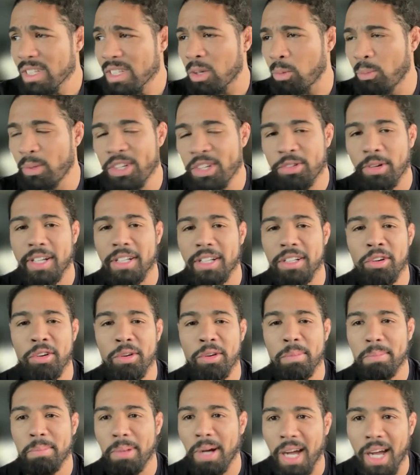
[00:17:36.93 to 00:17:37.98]
we train a
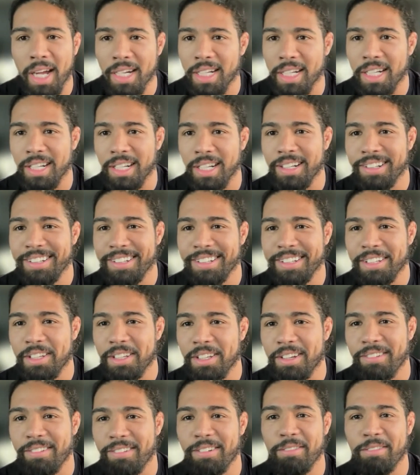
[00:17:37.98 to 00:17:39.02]
whole body.
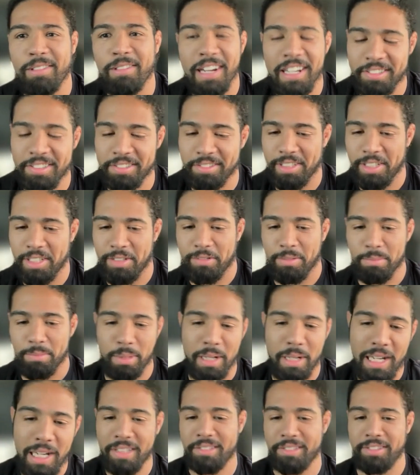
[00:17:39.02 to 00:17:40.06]
We're mm. wrestling, we're
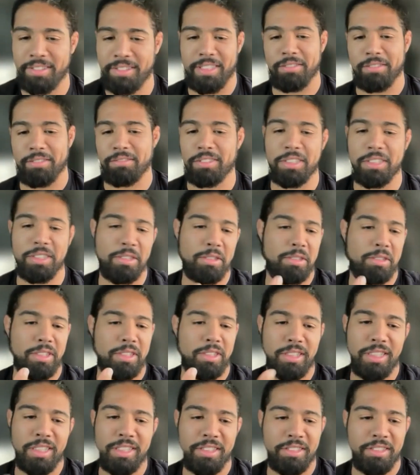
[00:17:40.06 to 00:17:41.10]
boxing, we're doing
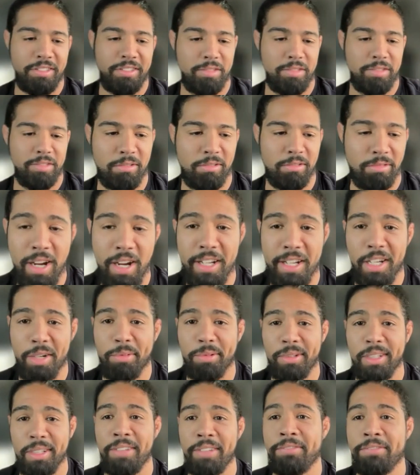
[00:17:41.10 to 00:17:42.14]
jiu-jitsu, we're running,
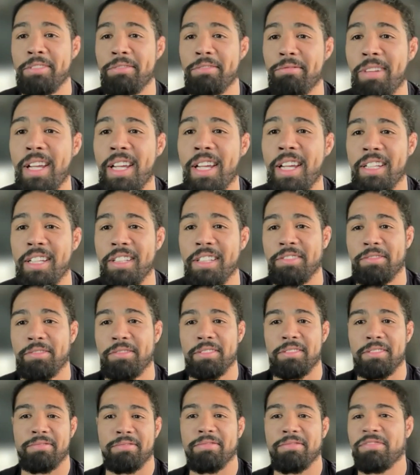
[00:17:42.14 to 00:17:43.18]
we're lifting weights,
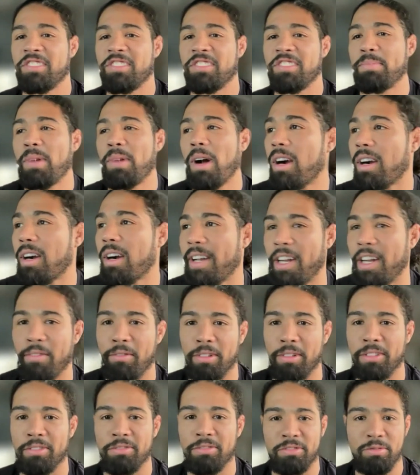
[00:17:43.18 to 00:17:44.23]
we're sparring,
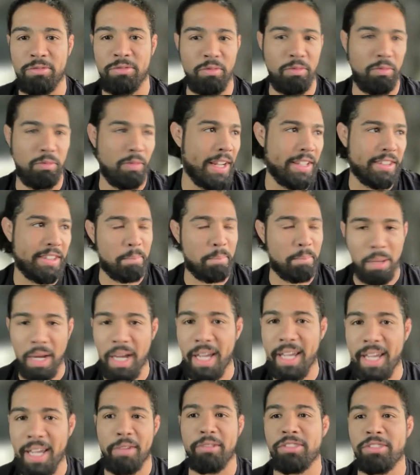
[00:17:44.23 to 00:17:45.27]
we're hitting the
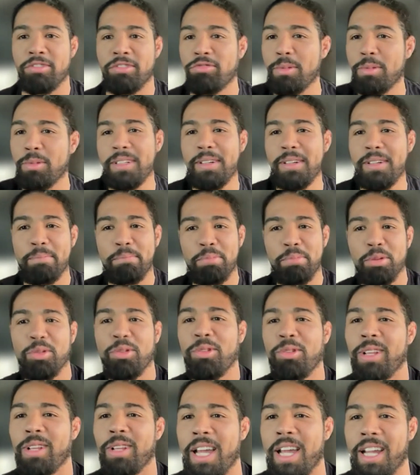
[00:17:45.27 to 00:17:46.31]
bike or swimming in the
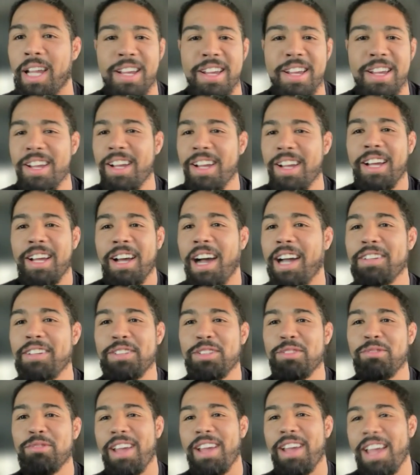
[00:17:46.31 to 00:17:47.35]
pool. Like I
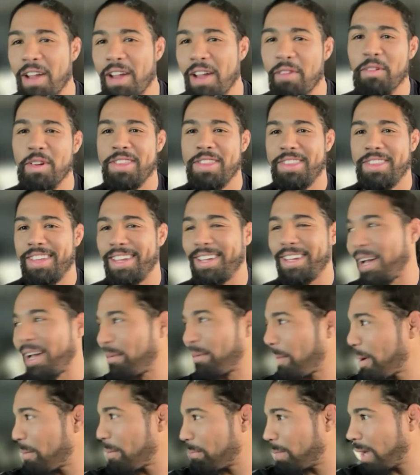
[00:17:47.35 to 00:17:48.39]
do everything. Like
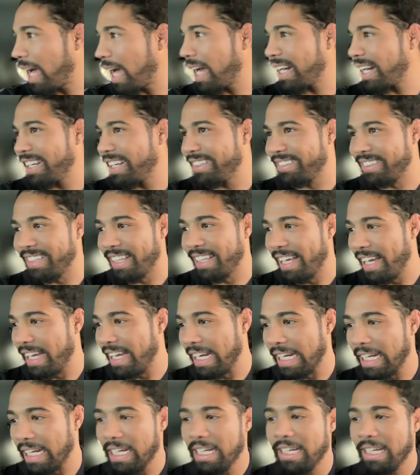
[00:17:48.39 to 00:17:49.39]
my body is like